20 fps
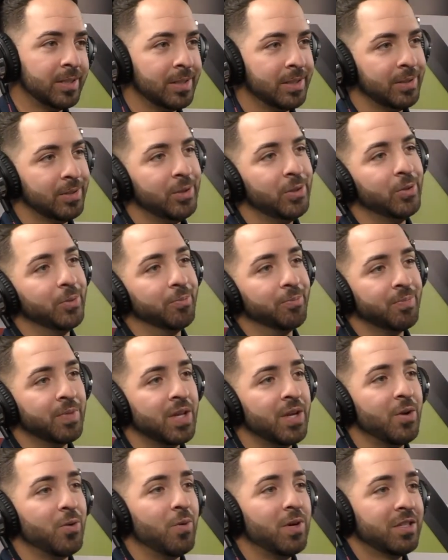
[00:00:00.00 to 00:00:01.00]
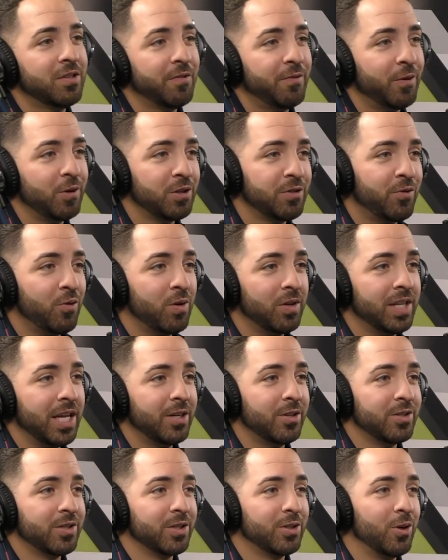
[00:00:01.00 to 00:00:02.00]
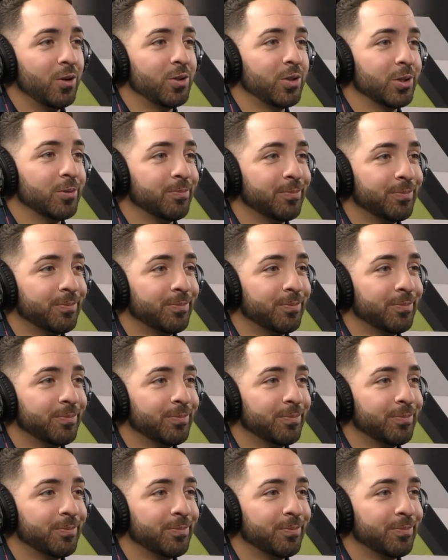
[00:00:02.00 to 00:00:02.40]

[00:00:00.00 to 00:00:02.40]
Dude, what's the first 4 letters in culture?